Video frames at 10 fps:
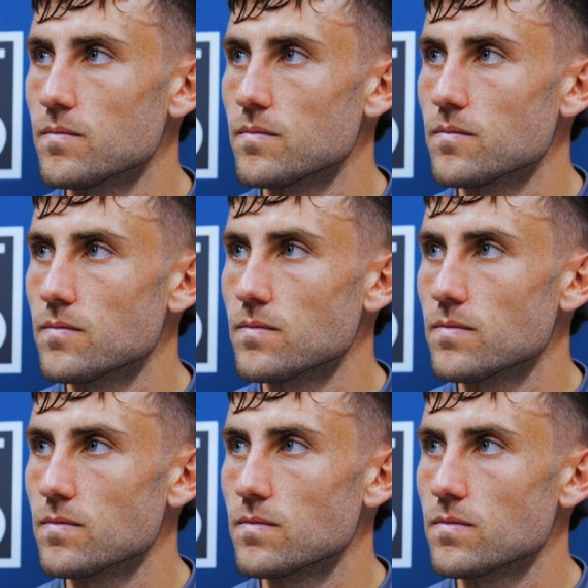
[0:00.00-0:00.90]
think that's going to
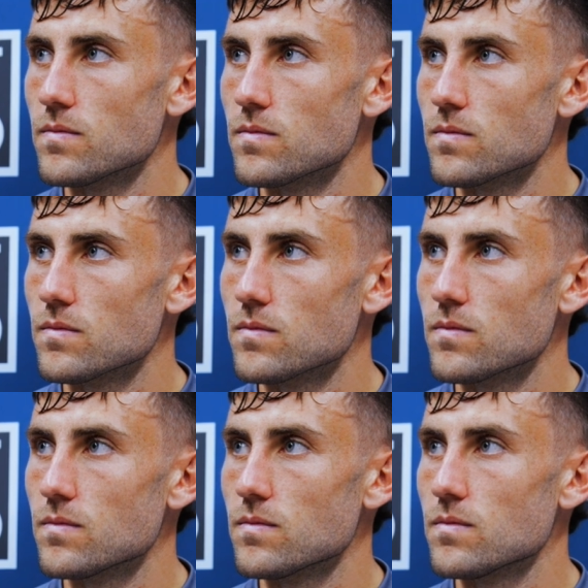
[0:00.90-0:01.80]
help
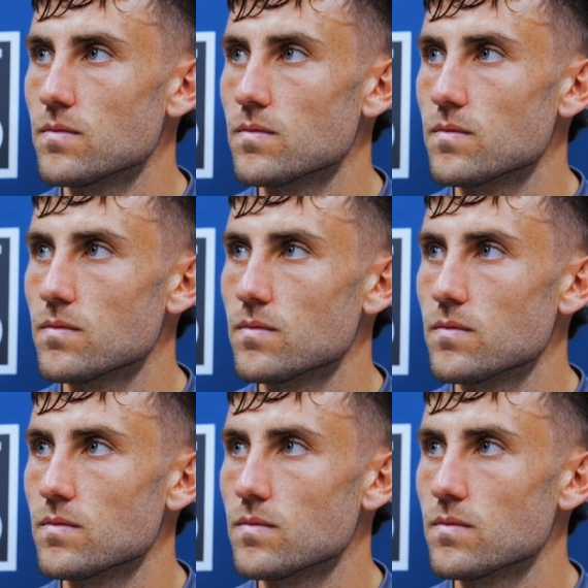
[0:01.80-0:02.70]
be a motivating
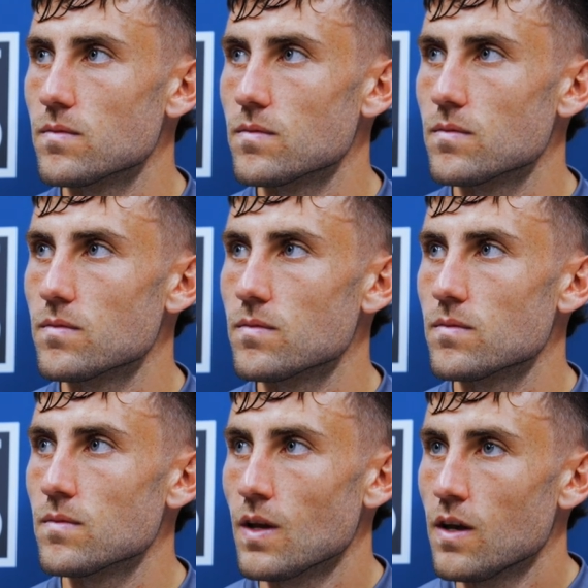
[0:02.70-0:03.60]
factor for this club
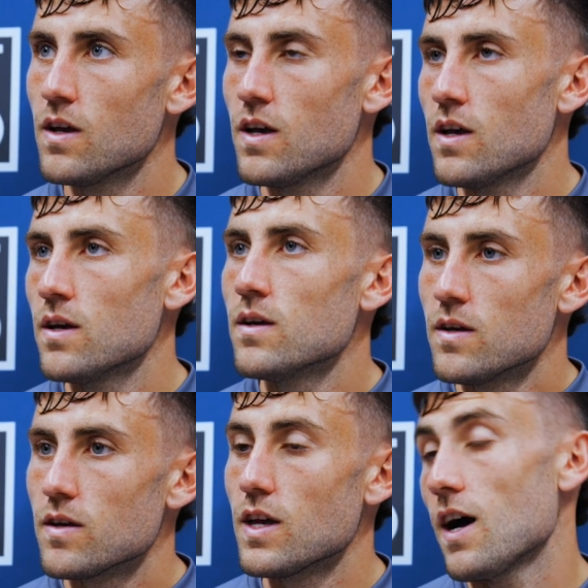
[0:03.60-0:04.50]
in the future?
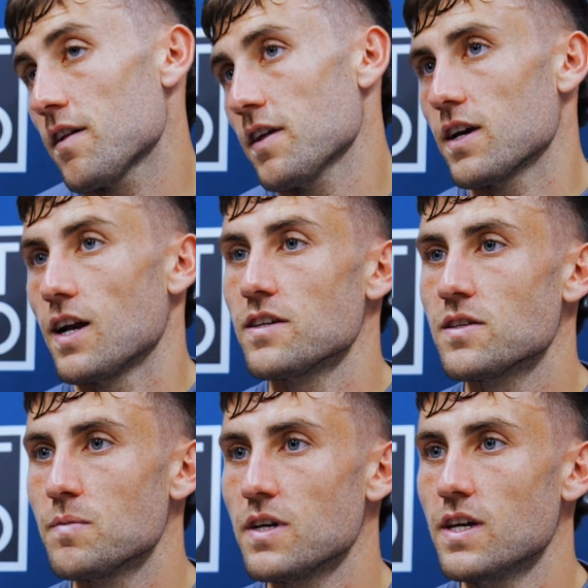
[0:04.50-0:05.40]
Yeah, I think it has
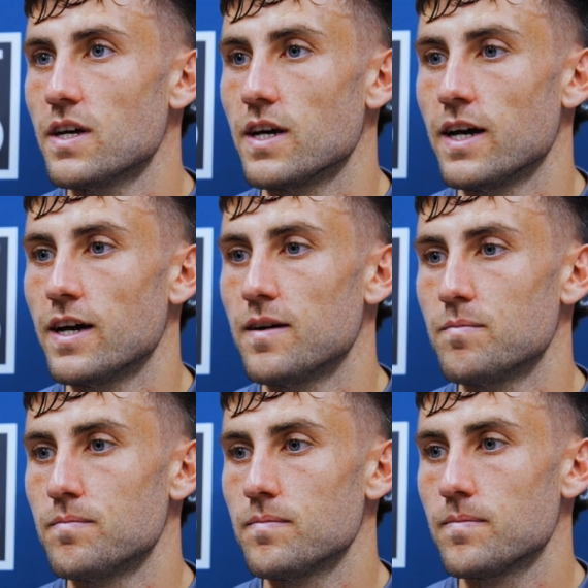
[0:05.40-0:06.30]
to be.
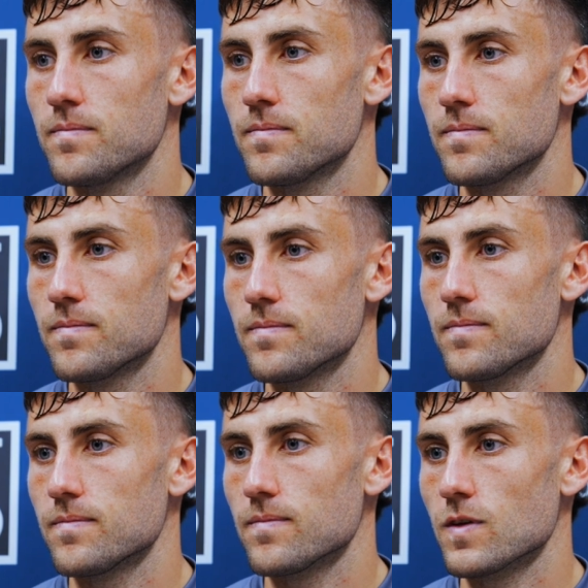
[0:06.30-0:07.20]
Um,
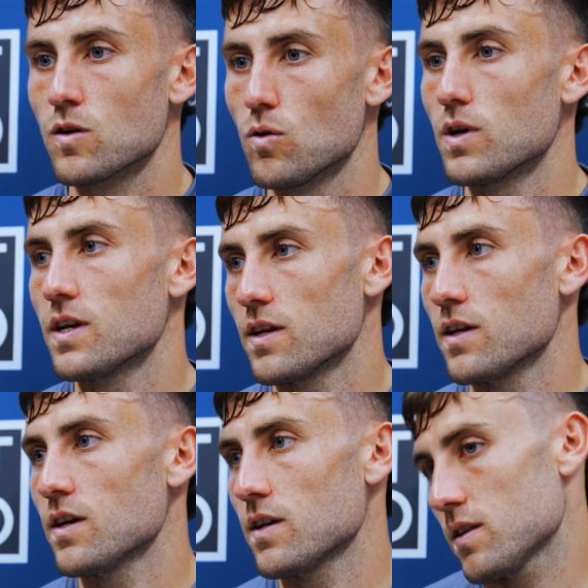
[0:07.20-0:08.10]
going into
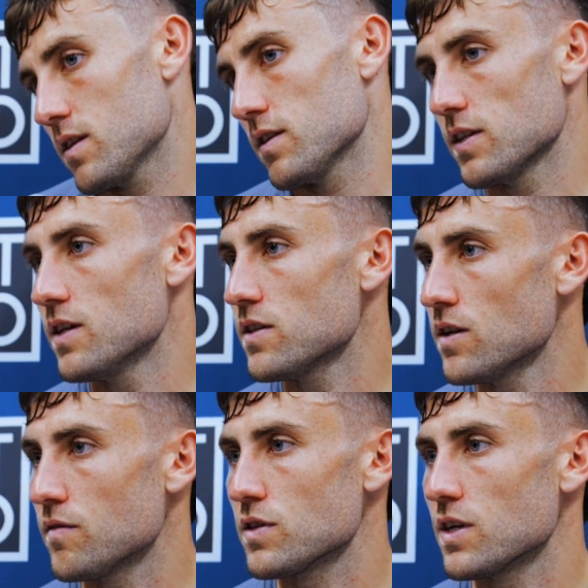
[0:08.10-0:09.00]
the, the season,
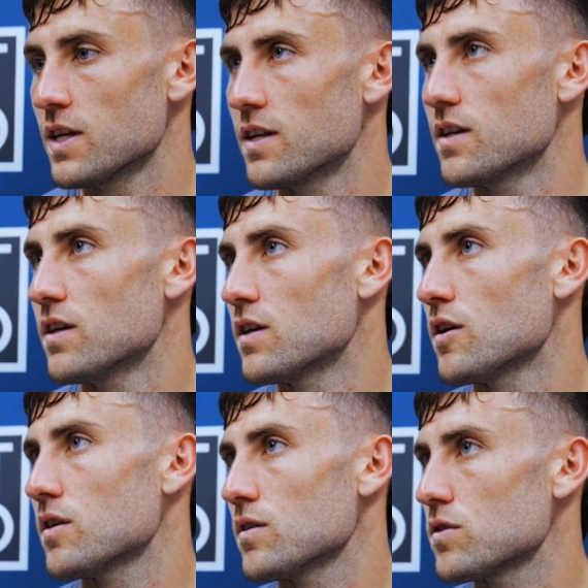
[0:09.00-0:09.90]
obviously you, you're
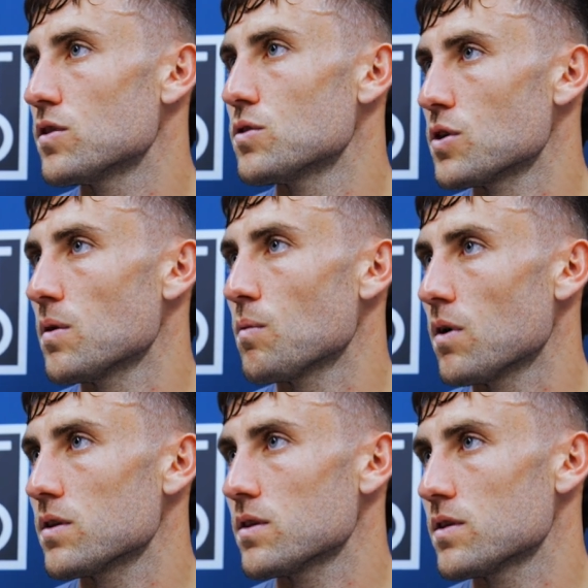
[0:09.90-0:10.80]
not too sure
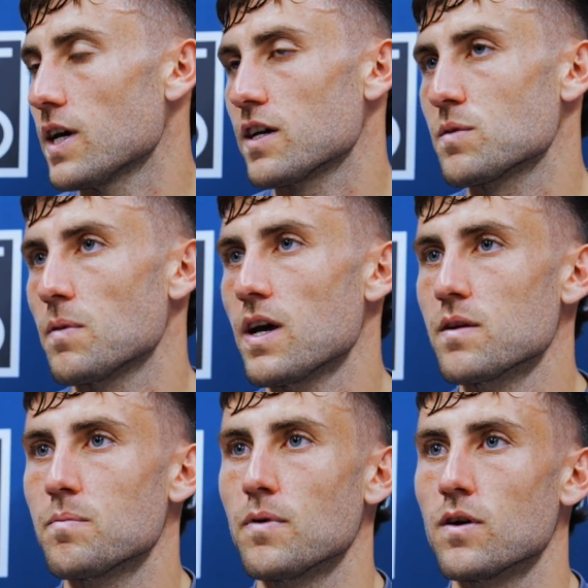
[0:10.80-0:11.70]
what to
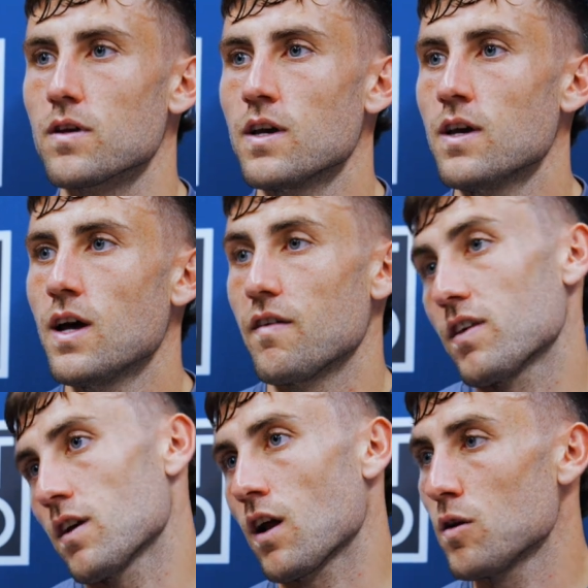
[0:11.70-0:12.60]
expect, but I
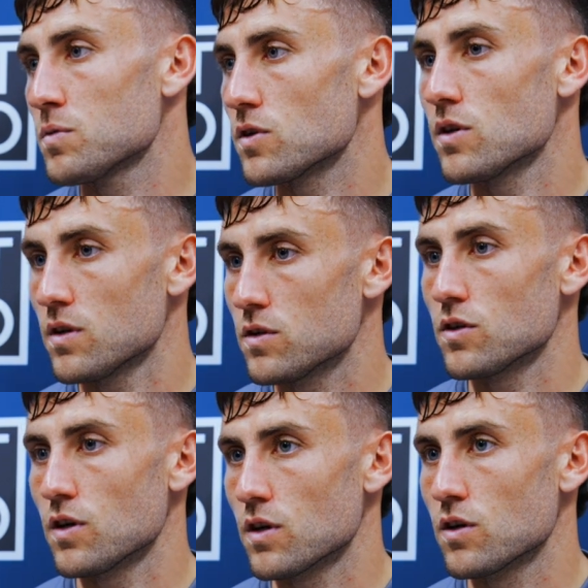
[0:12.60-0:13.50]
think the club's done
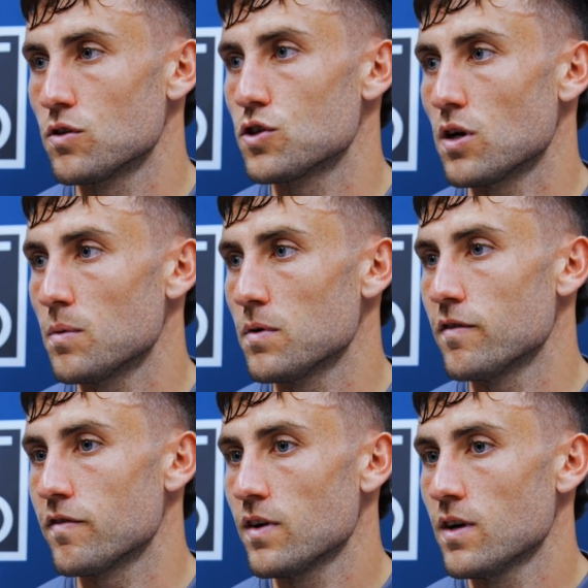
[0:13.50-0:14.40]
done a good job of